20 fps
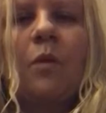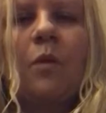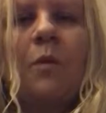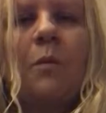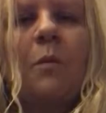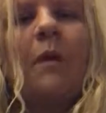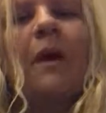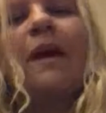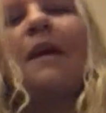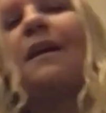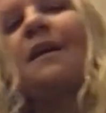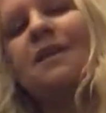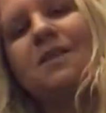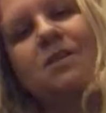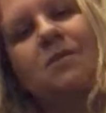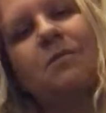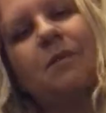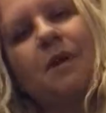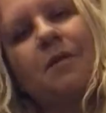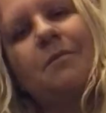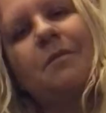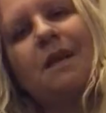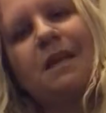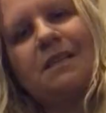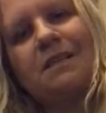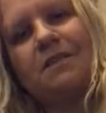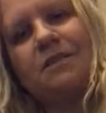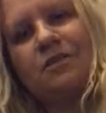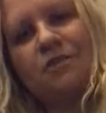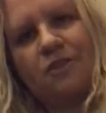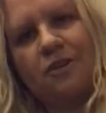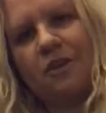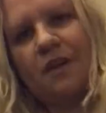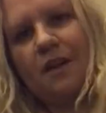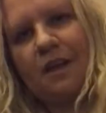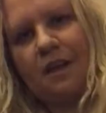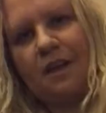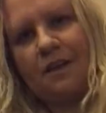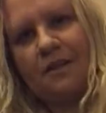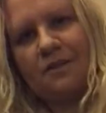my end of my message
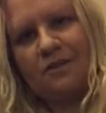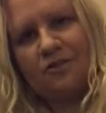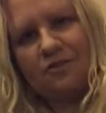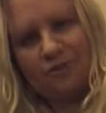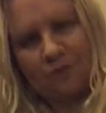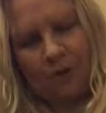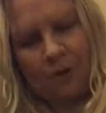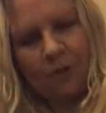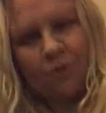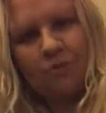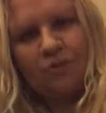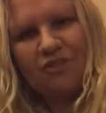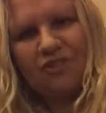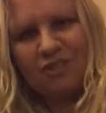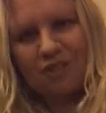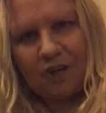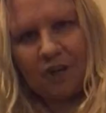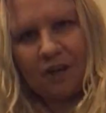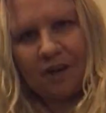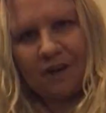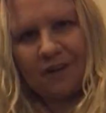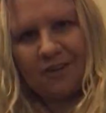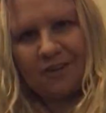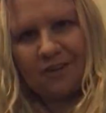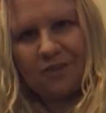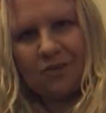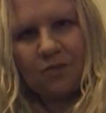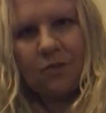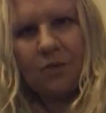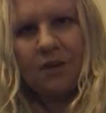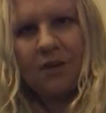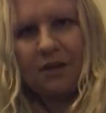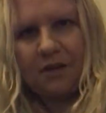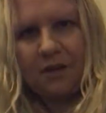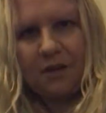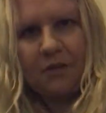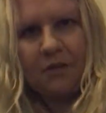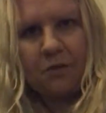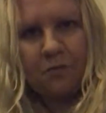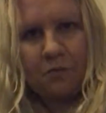today is, don't judge what
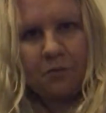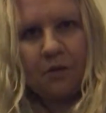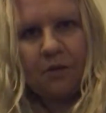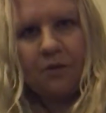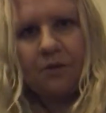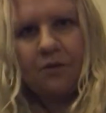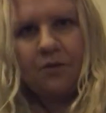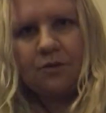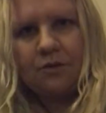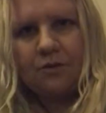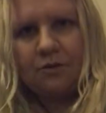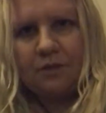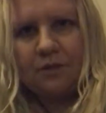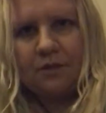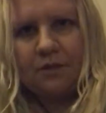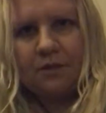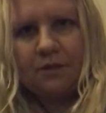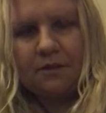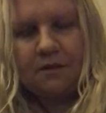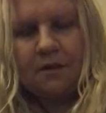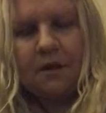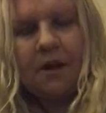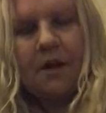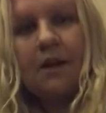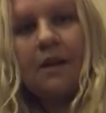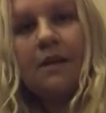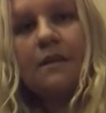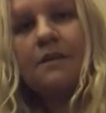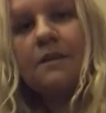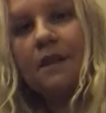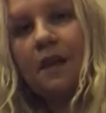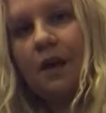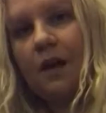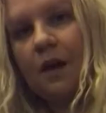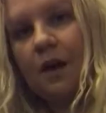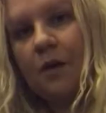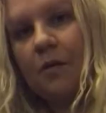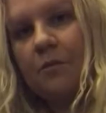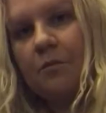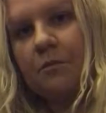another mother uses to
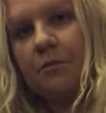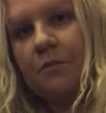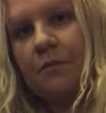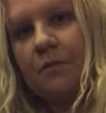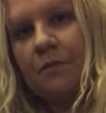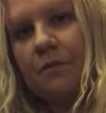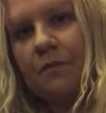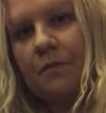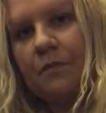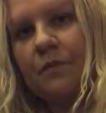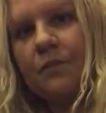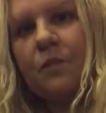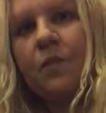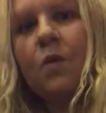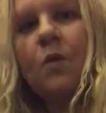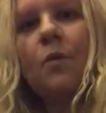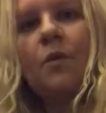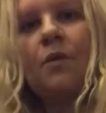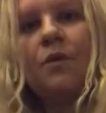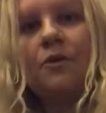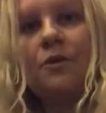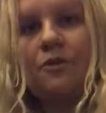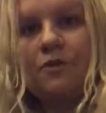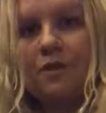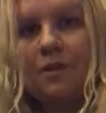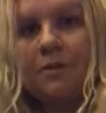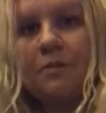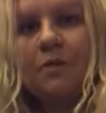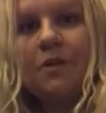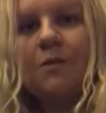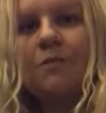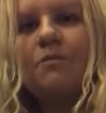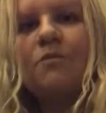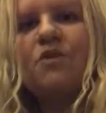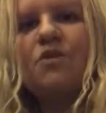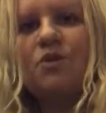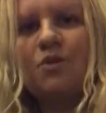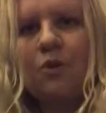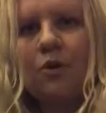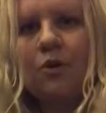help with their
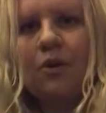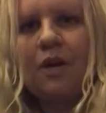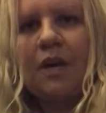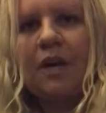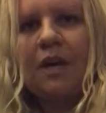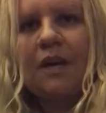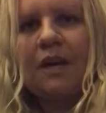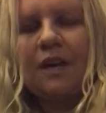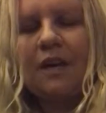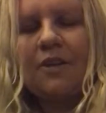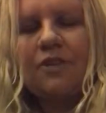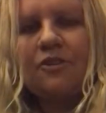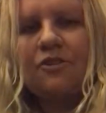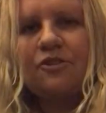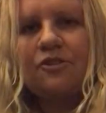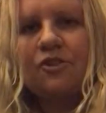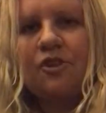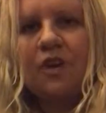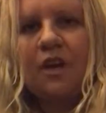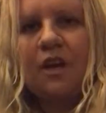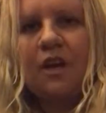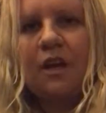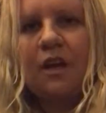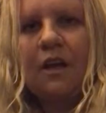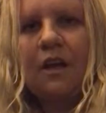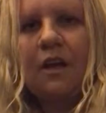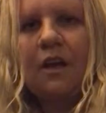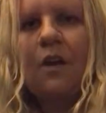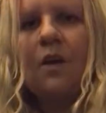symptoms during HG